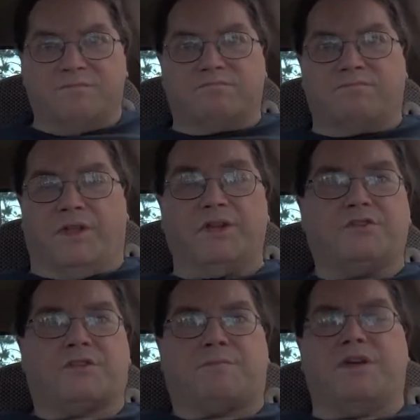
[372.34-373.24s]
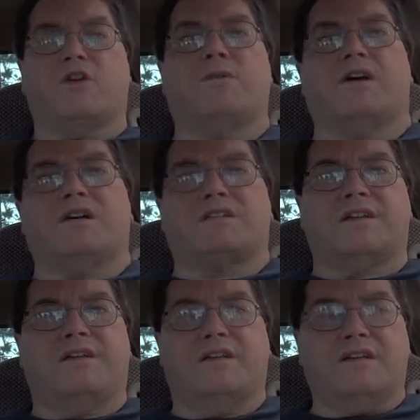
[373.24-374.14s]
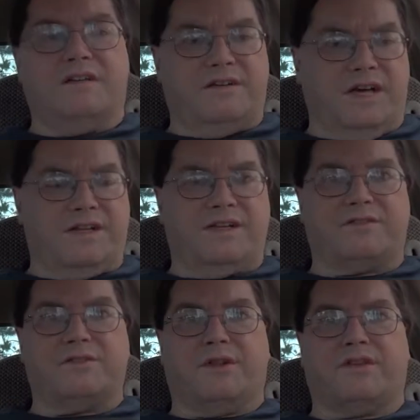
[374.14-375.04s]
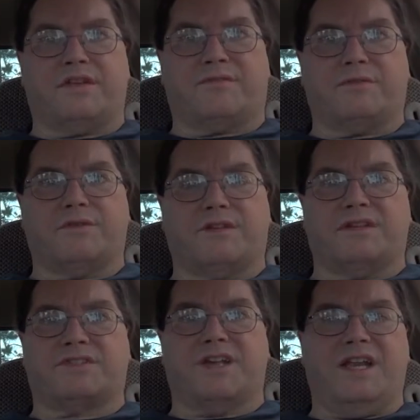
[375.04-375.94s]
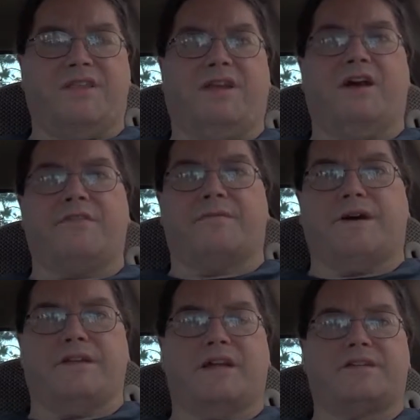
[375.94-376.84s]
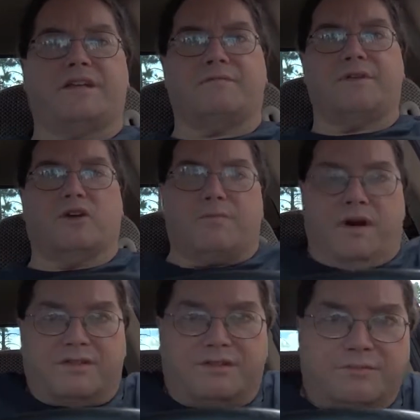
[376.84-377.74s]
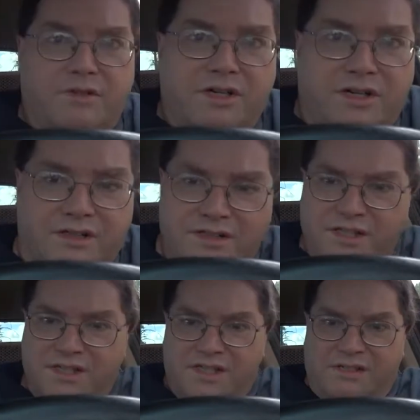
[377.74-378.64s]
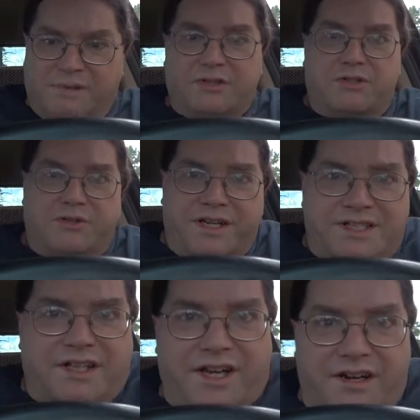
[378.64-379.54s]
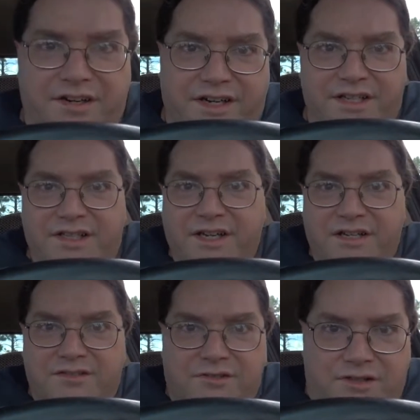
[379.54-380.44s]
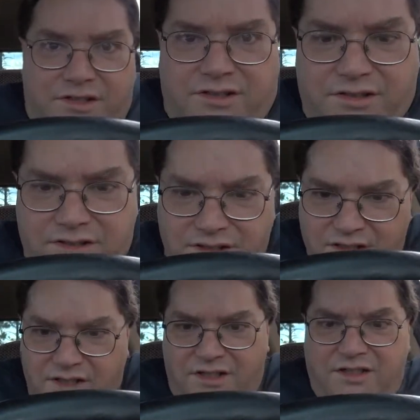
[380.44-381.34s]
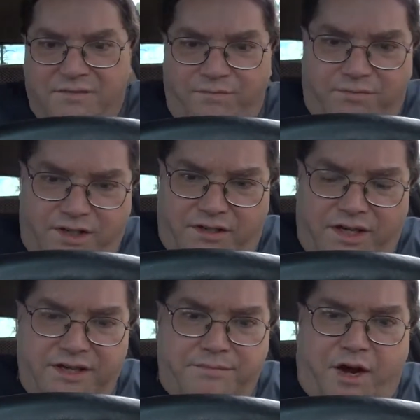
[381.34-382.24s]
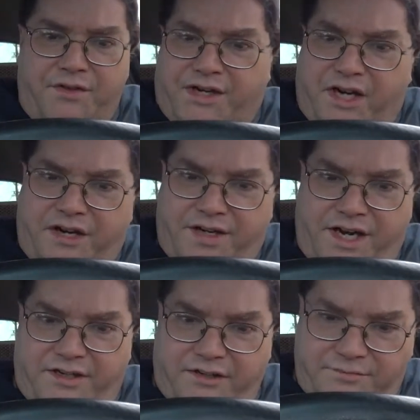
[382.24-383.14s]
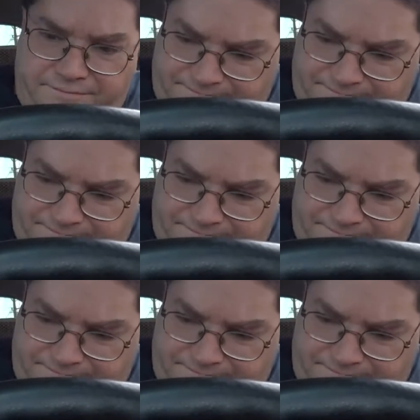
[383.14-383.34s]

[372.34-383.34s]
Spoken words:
They took the P.O. box. I didn't have to do anything different with it. Didn't say anything on there about not taking P.O. boxes. I said, well, good. About 2 days later, it gets canceled. I didn't bother contacting them.